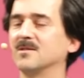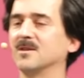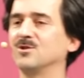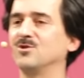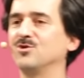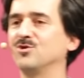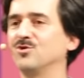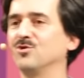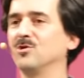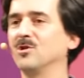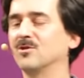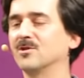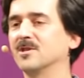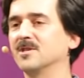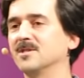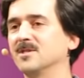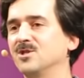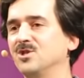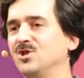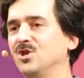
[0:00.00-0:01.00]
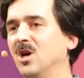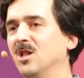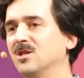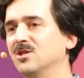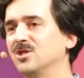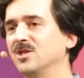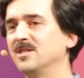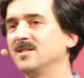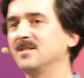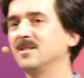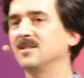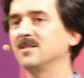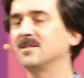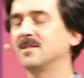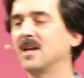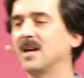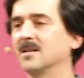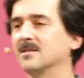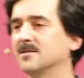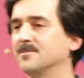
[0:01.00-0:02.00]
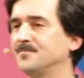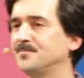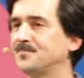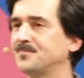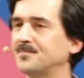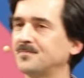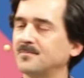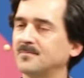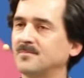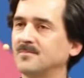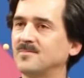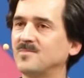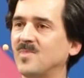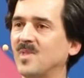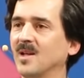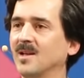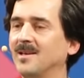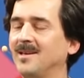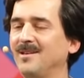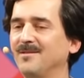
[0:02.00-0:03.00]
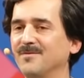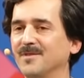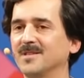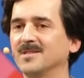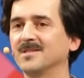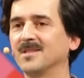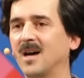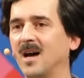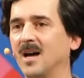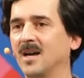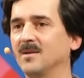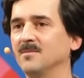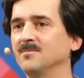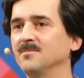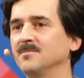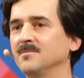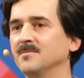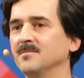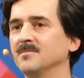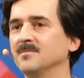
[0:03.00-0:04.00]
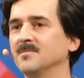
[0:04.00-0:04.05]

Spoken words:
that you should learn as a geologist is that given time,